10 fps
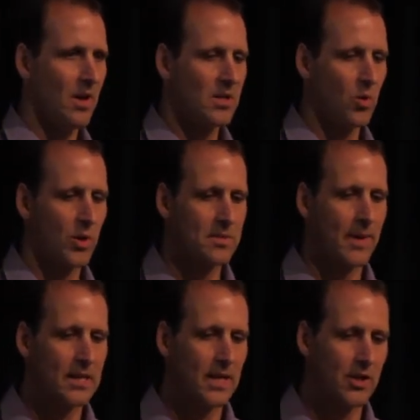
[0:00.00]
So what is
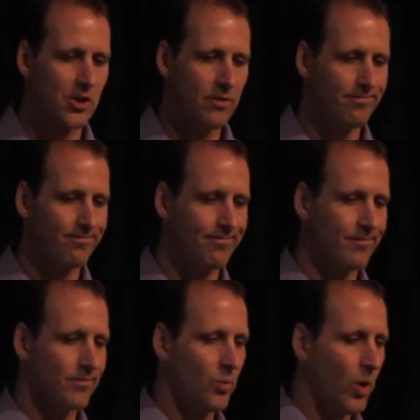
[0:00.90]
meditation?
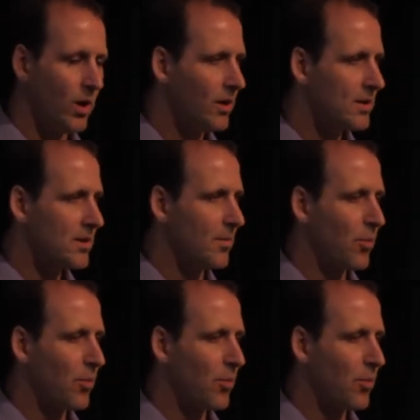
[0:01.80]
Well, it's a